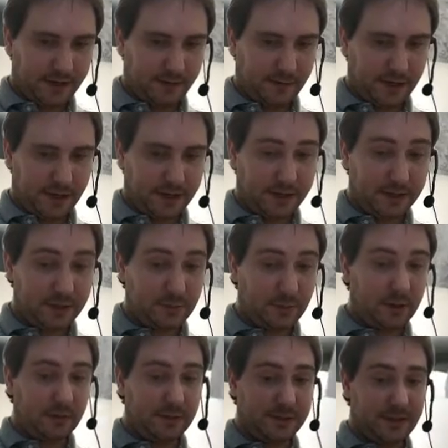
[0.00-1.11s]
Americans
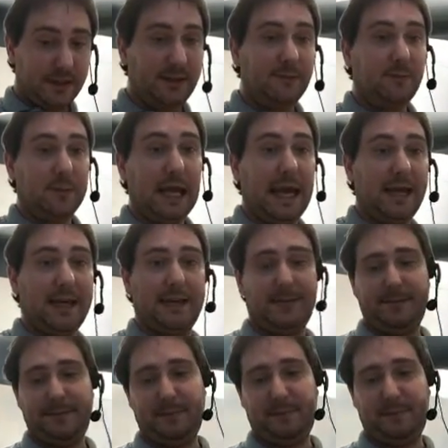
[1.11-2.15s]
will receive blank.